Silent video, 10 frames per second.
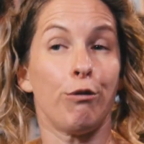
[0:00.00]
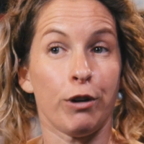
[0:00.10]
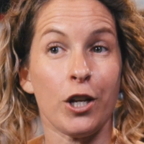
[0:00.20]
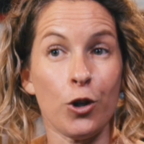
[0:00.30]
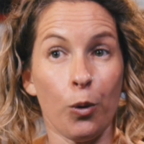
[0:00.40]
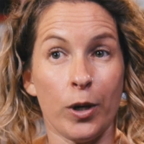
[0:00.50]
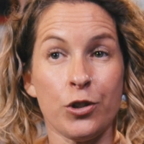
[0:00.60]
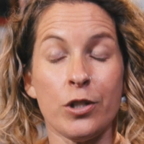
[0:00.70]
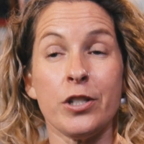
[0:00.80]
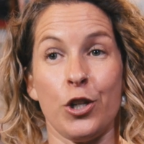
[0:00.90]
you've written your
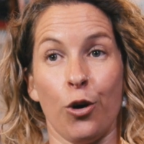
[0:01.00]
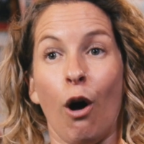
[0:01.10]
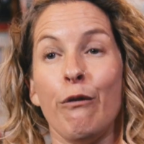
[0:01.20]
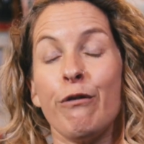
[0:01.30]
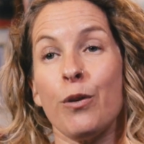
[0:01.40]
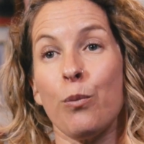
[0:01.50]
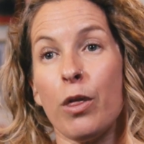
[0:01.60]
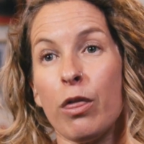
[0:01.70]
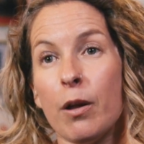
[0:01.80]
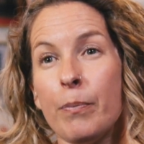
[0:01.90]
questions and you're confident
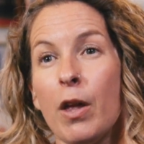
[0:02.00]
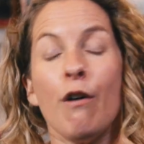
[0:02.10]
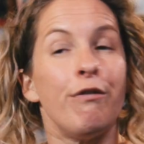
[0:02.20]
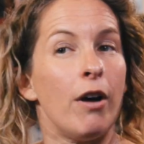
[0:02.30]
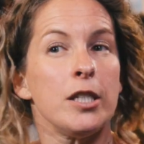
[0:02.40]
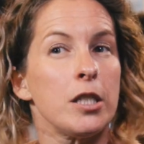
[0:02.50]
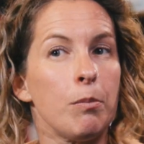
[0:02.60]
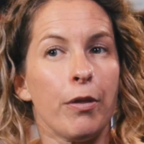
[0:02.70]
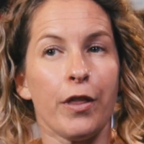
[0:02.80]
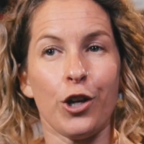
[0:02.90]
with them, find
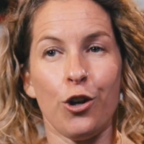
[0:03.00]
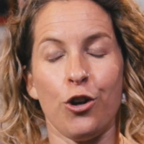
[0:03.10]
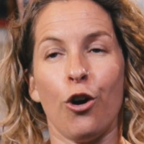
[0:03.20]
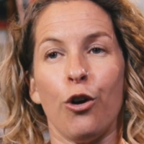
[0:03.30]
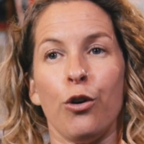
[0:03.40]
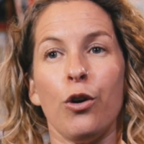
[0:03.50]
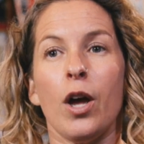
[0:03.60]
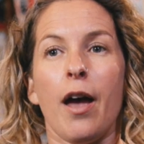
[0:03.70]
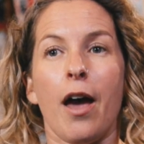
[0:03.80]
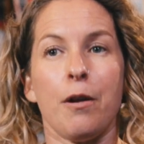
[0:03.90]
someone that you know
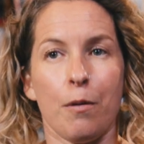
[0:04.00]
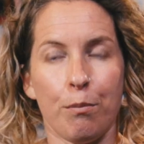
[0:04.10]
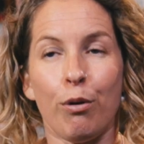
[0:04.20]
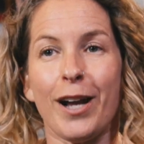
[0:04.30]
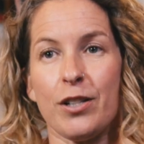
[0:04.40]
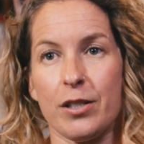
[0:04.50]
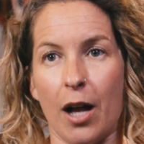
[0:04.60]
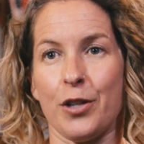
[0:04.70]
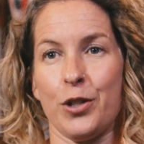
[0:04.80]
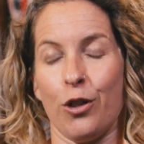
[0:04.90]
and practice
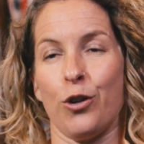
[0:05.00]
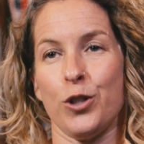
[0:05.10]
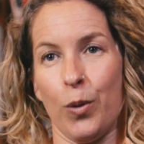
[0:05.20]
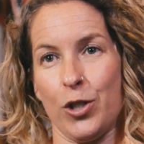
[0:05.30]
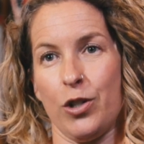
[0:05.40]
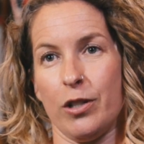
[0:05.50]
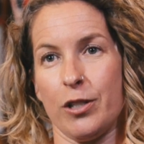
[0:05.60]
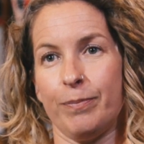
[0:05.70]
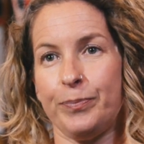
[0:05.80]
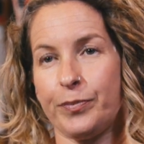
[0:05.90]
asking those questions.